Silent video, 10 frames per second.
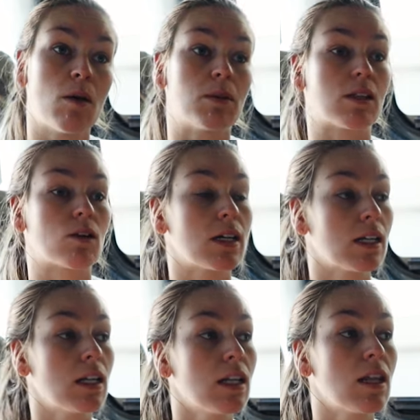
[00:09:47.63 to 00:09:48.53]
But they're
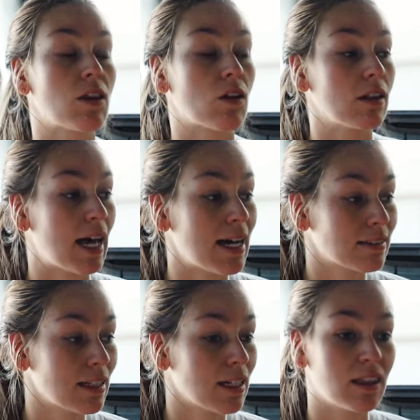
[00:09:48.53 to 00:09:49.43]
in, they're
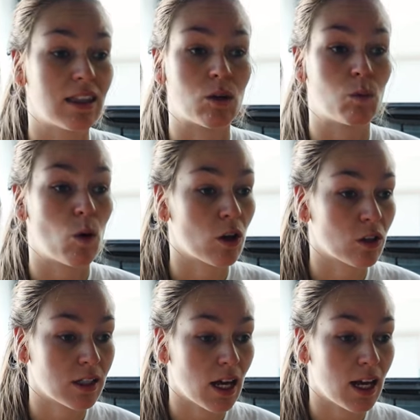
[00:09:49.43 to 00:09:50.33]
lasting, they're
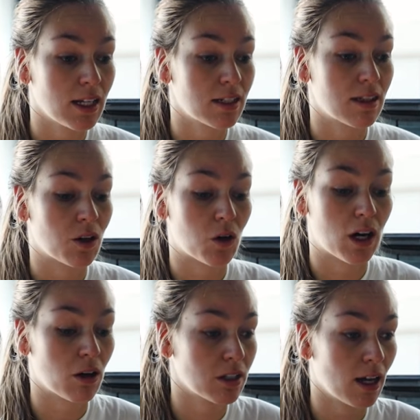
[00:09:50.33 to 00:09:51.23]
watertight, they're
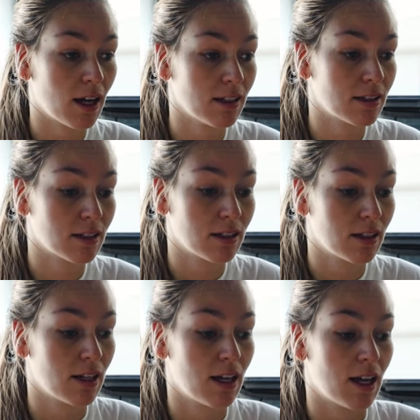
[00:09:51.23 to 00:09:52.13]
airtight,
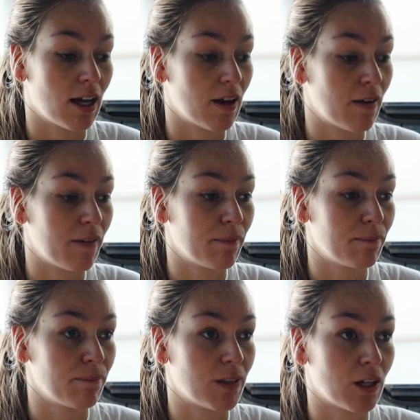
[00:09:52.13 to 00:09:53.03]

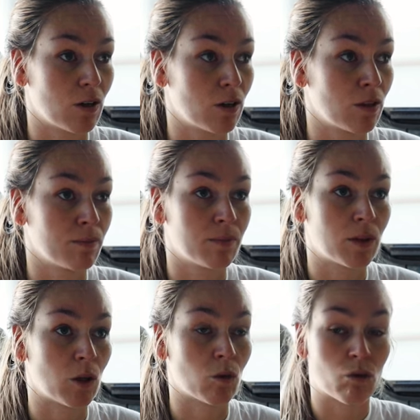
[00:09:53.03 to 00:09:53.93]

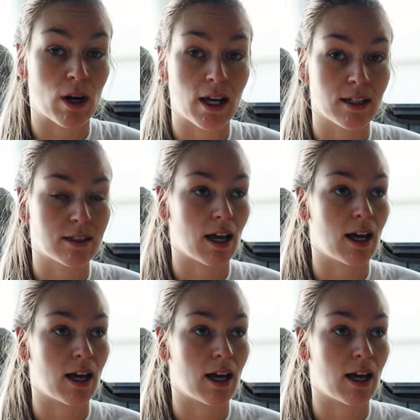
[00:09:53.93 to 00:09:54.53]
they're great.